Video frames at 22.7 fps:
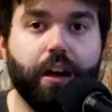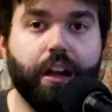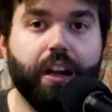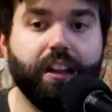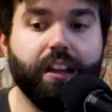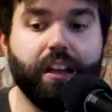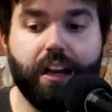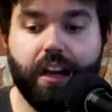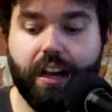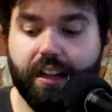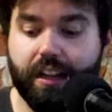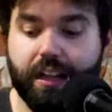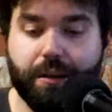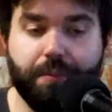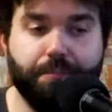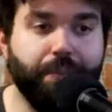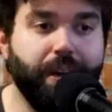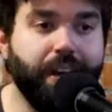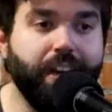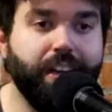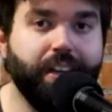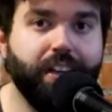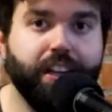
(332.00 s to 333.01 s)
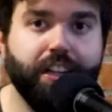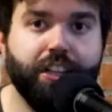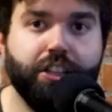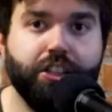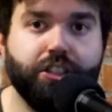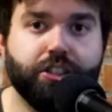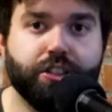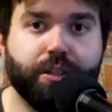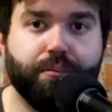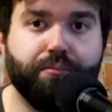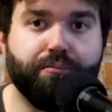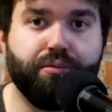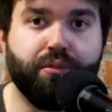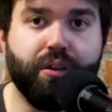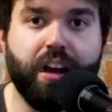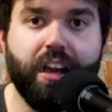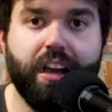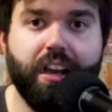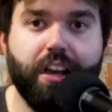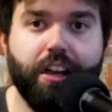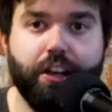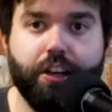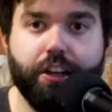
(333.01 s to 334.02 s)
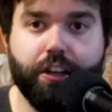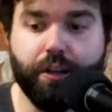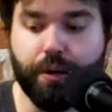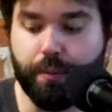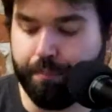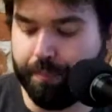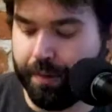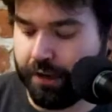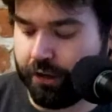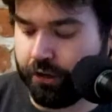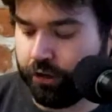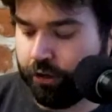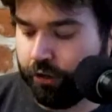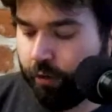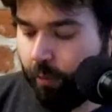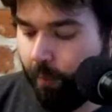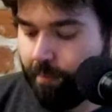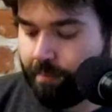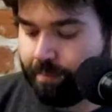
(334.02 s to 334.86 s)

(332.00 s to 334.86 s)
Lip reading: like mayonnaise on bread and a pickle.